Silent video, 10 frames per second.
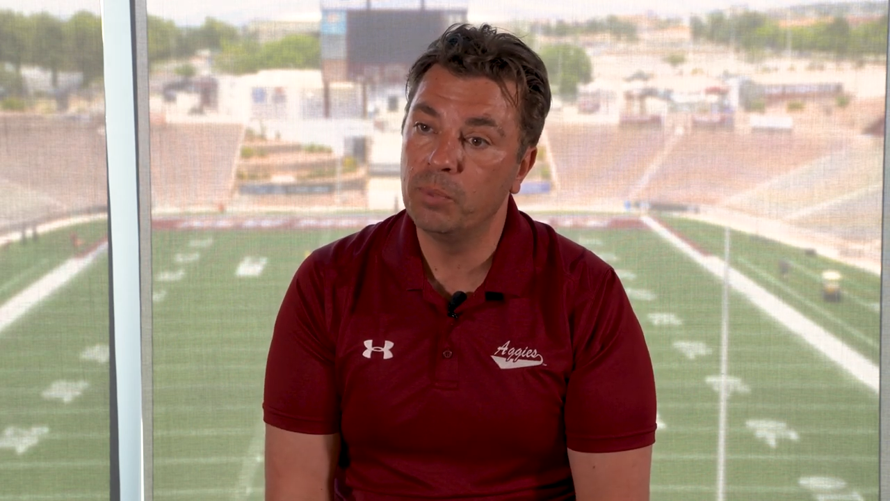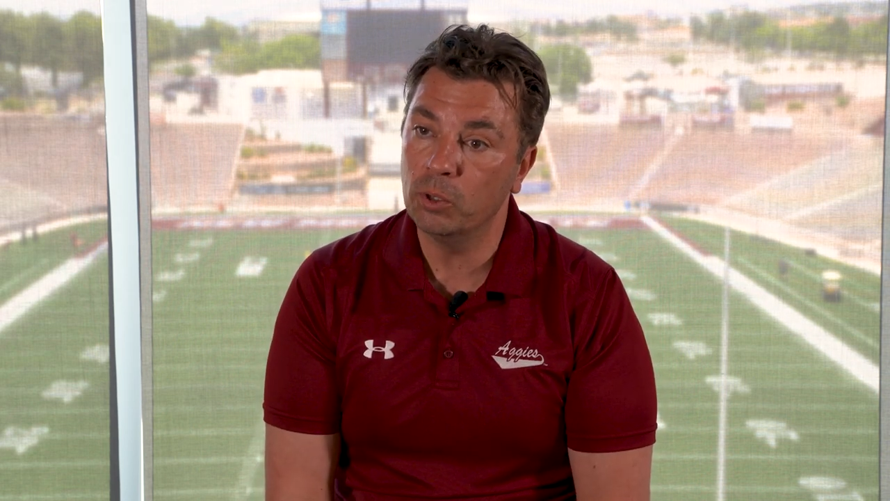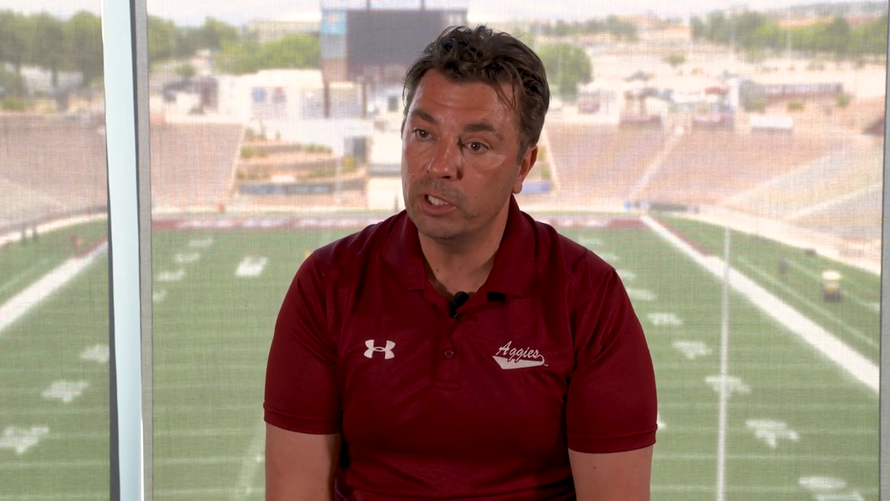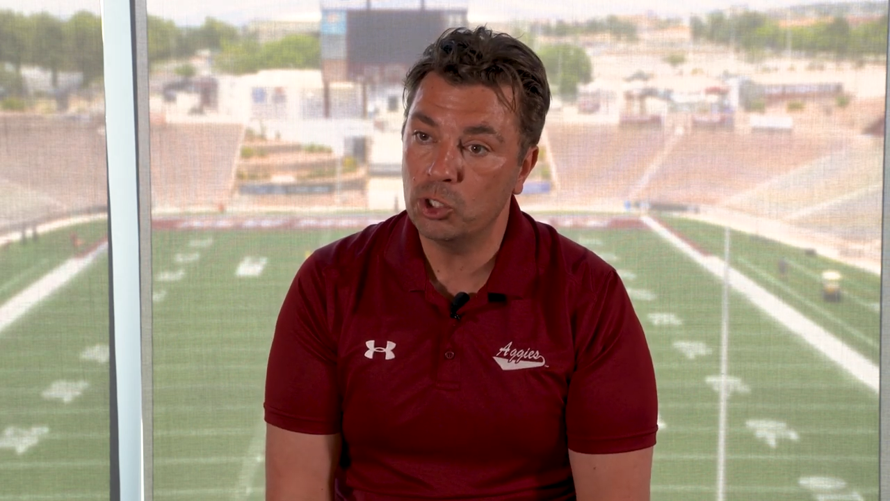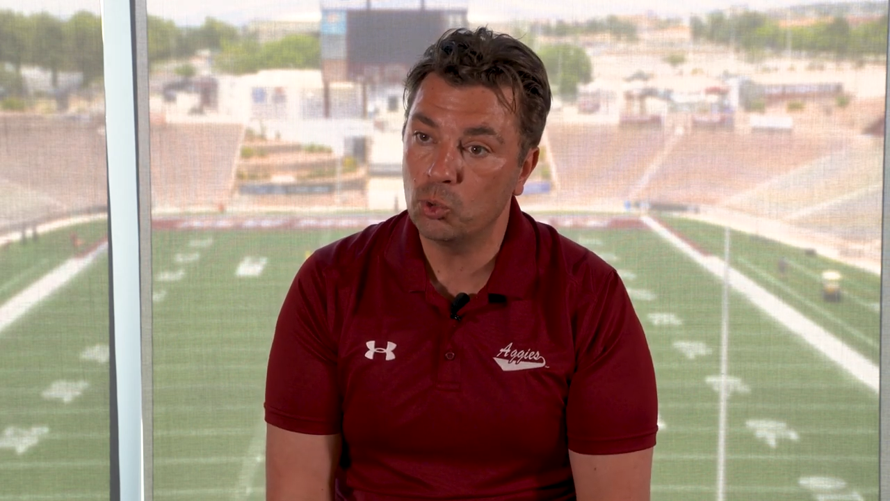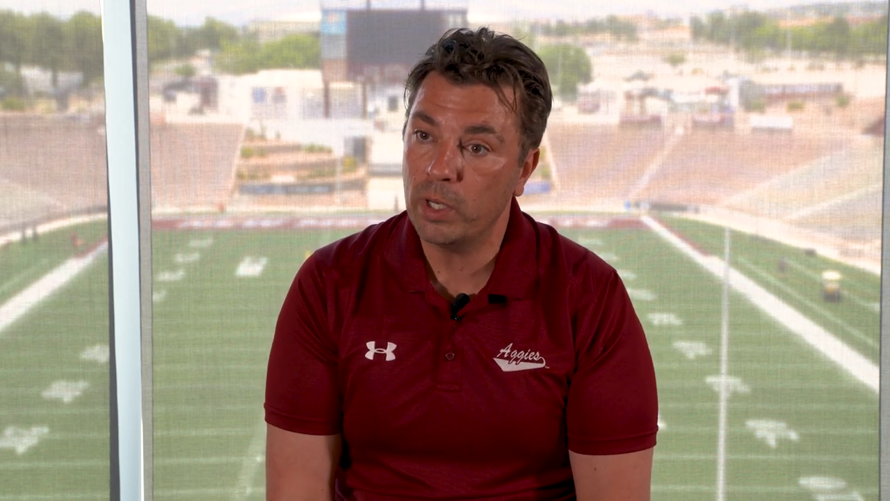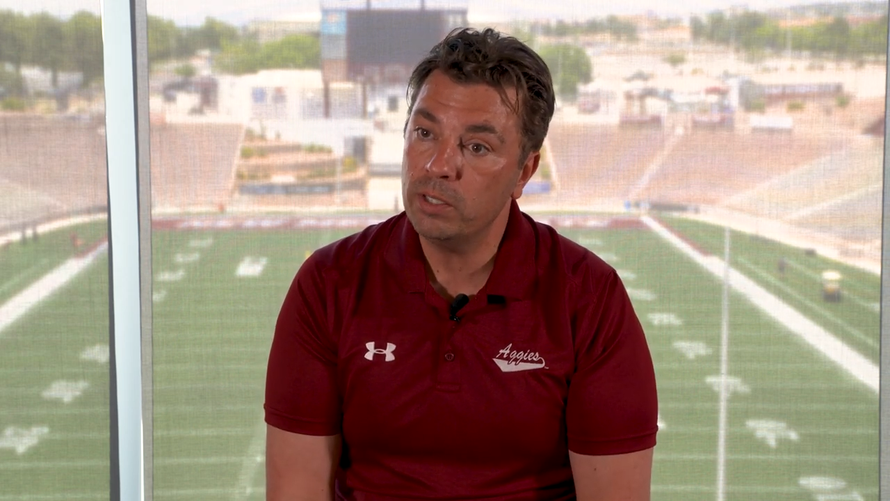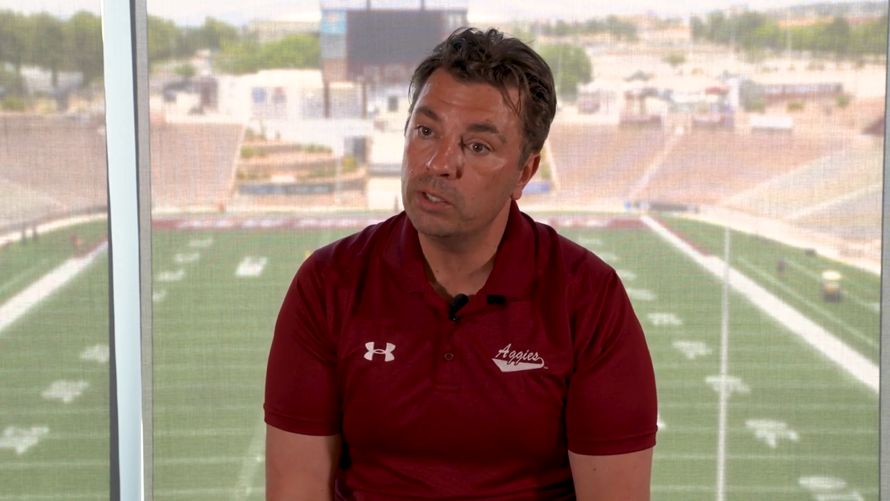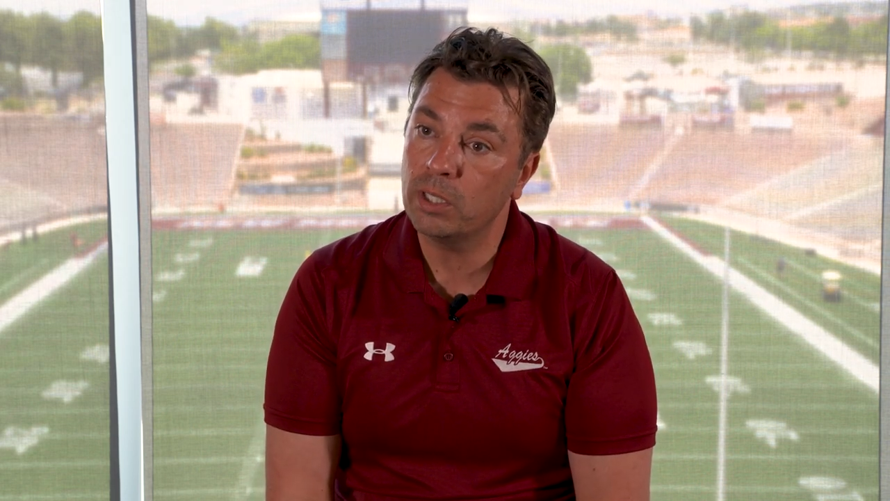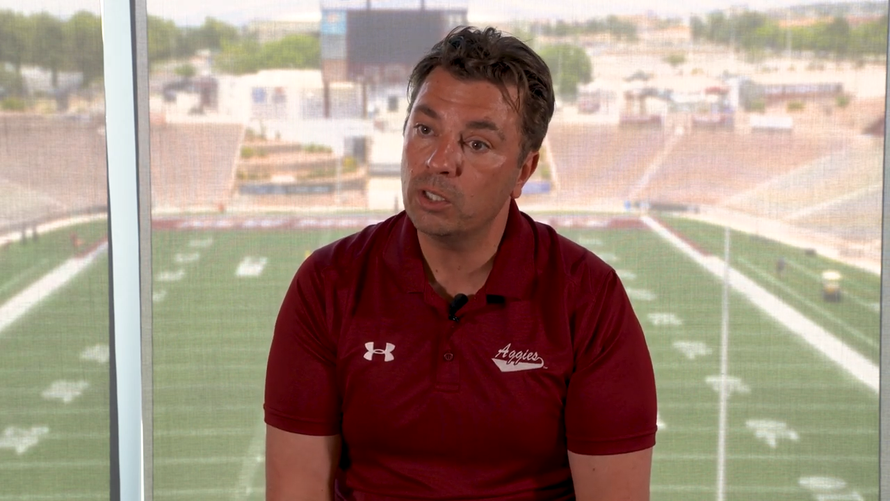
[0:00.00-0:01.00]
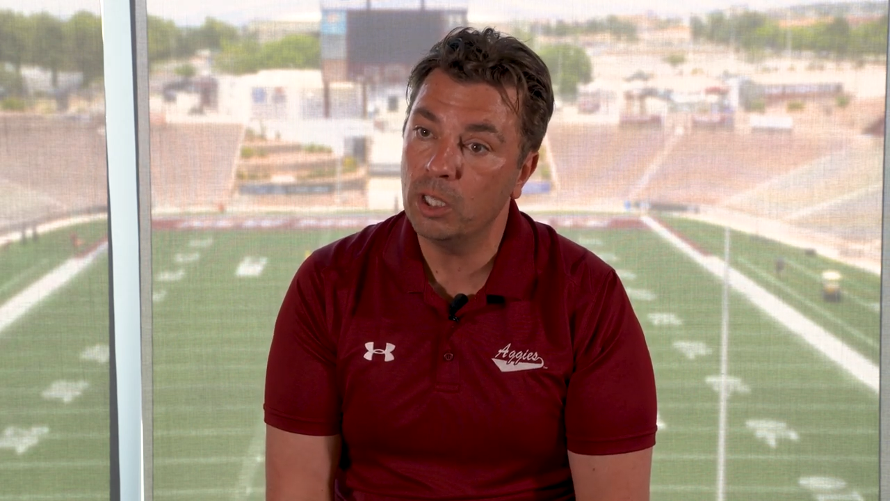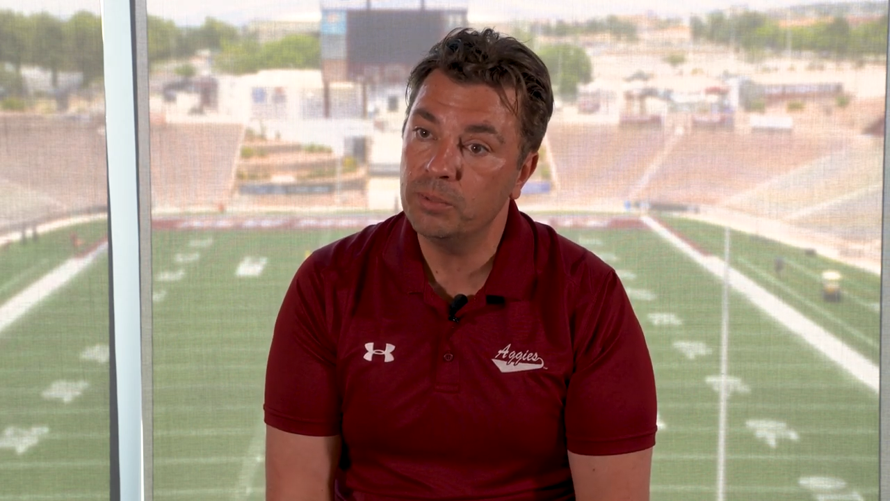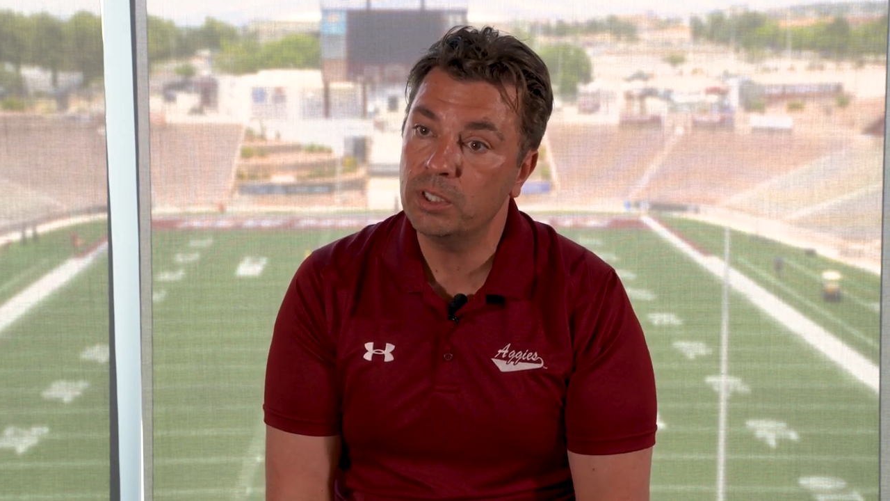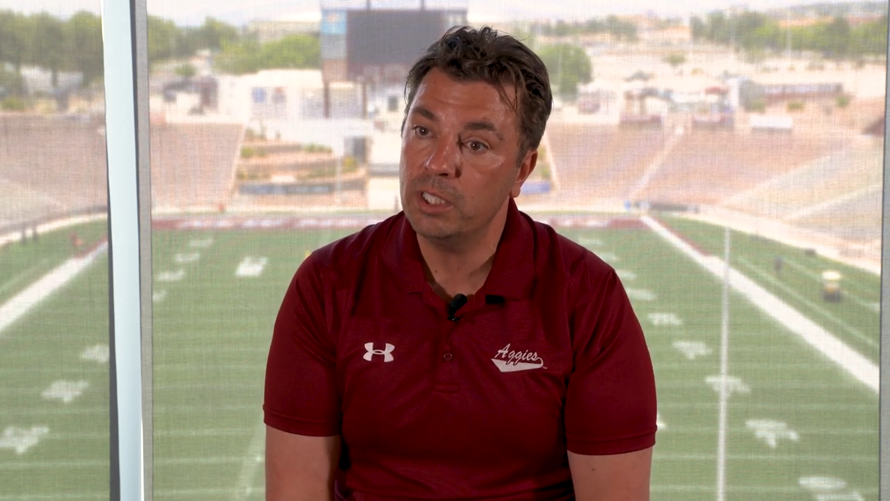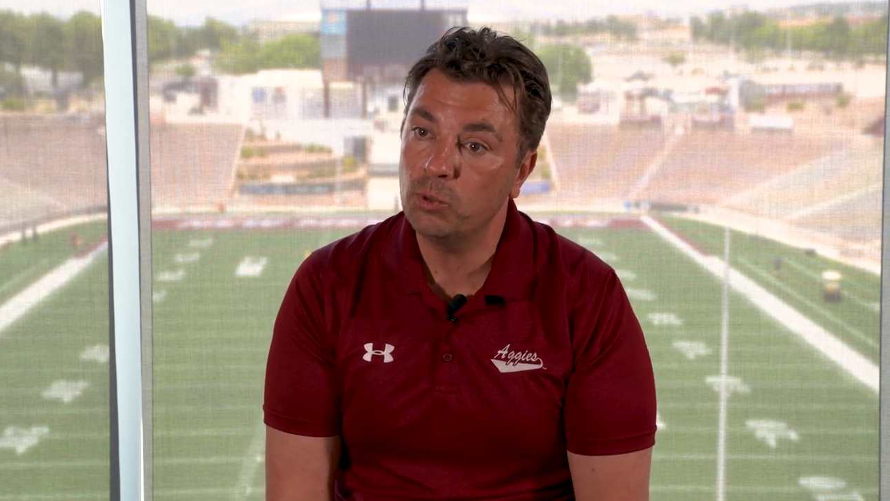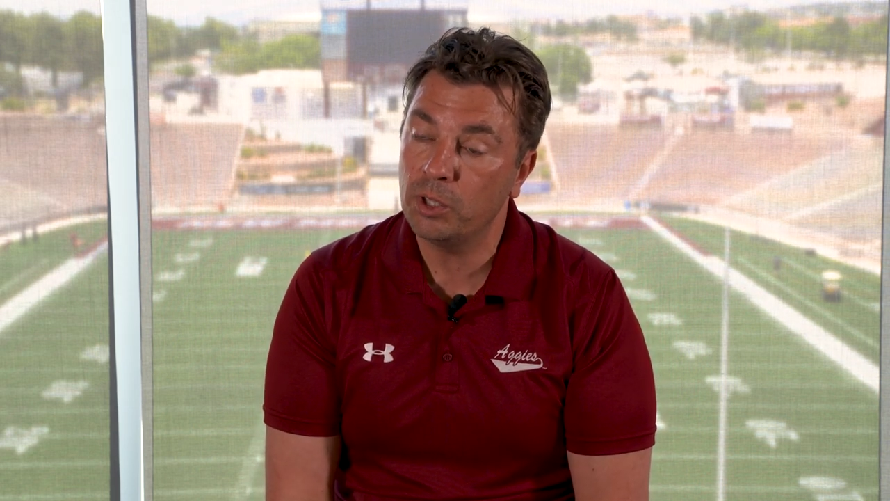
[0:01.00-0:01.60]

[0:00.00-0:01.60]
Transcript: building suites and club seats